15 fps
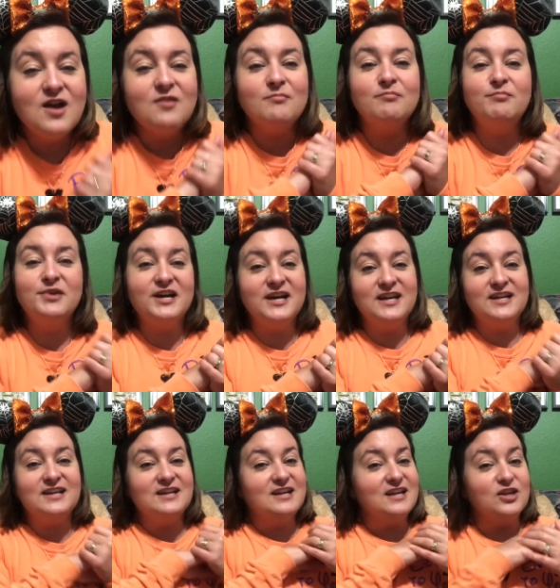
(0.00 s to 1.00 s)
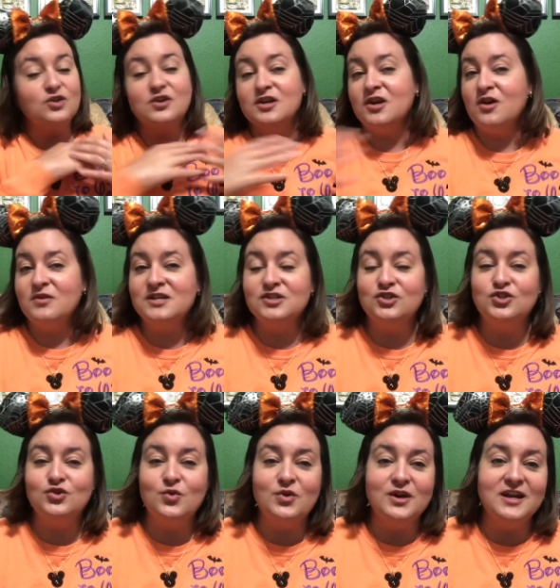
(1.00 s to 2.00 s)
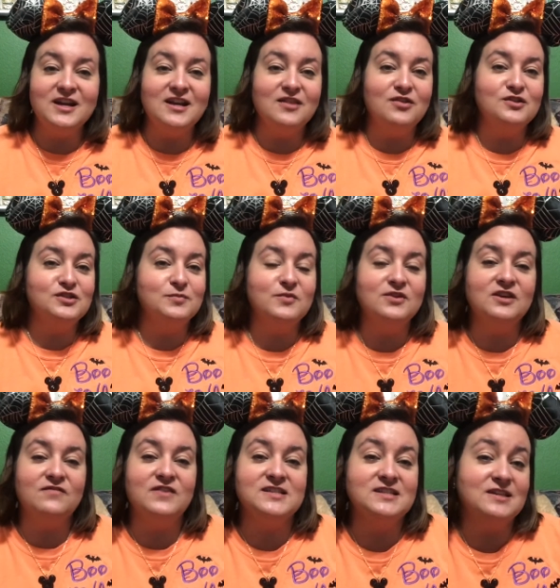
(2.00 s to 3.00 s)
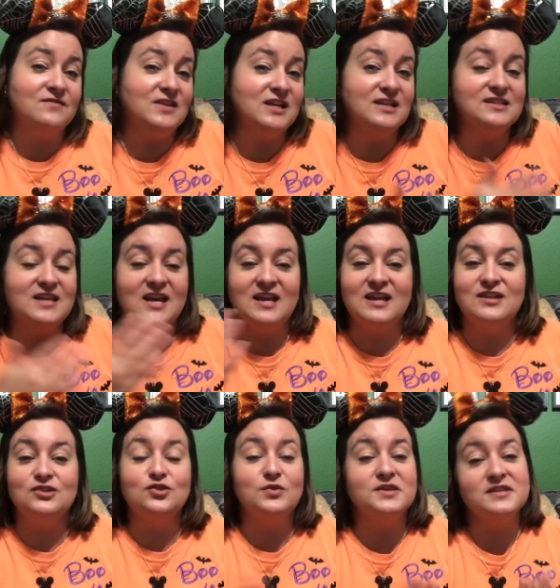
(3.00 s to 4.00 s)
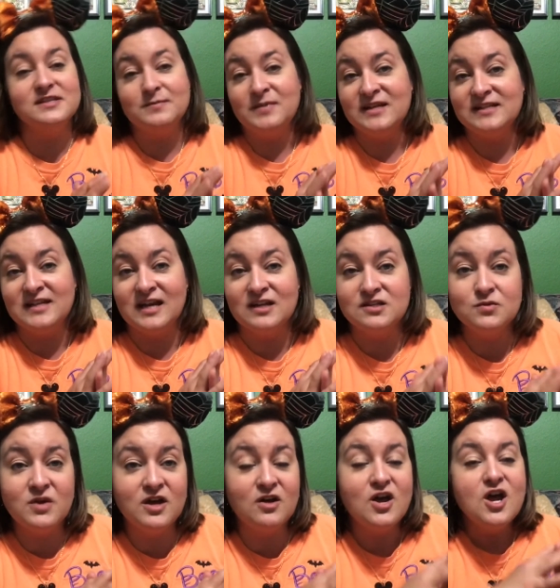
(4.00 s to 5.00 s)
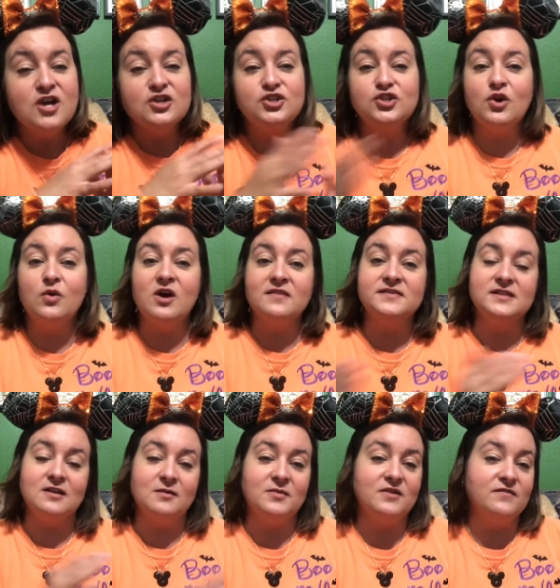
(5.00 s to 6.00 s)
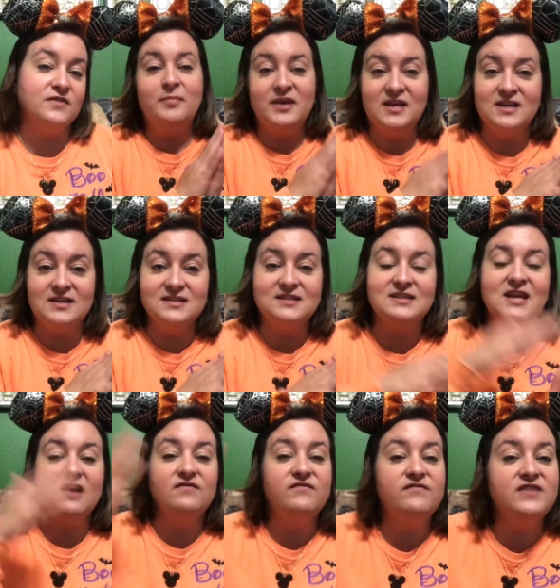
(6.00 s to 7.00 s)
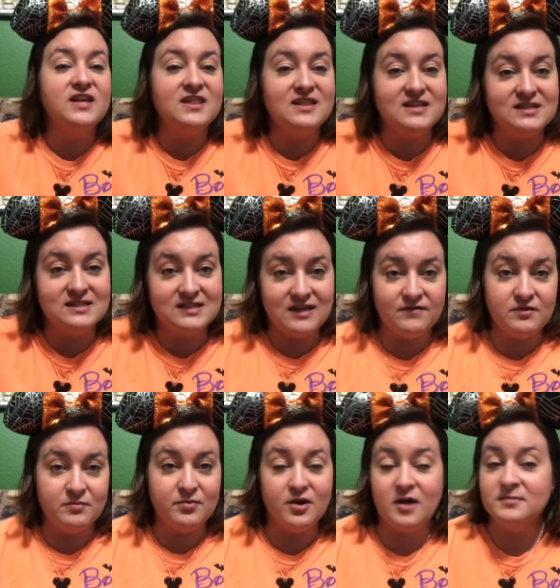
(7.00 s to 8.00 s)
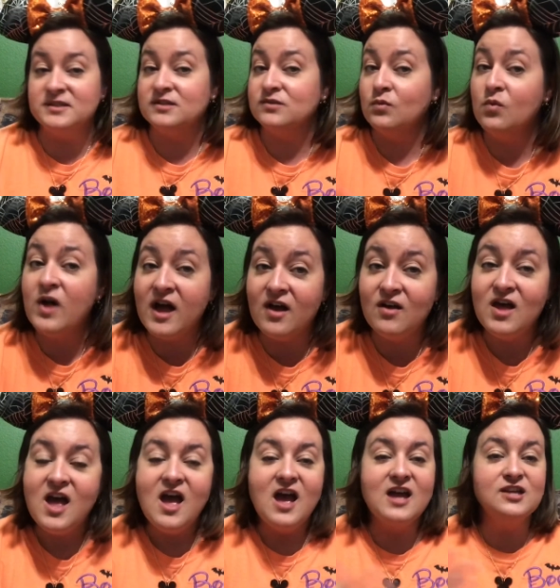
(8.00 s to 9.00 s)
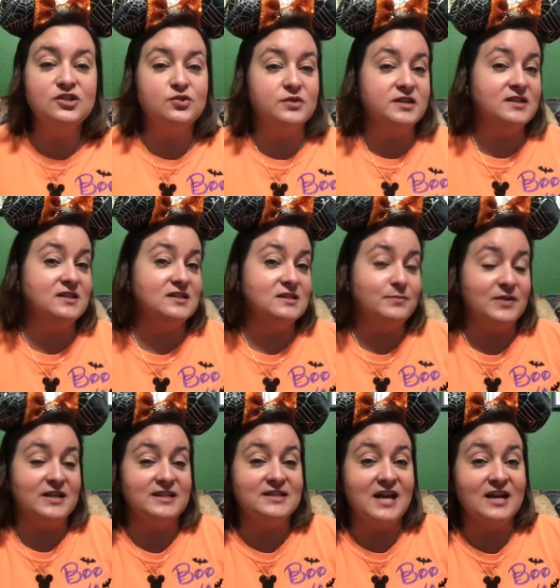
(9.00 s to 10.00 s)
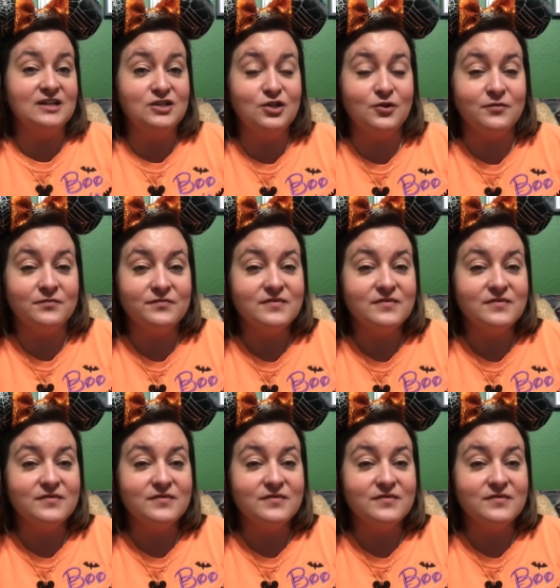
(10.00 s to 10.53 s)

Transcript: but you can always join the spooky festivities and join this pin tag as well. Show off some of the pins that fit these 7 prompts as well, and join in this pin tag too.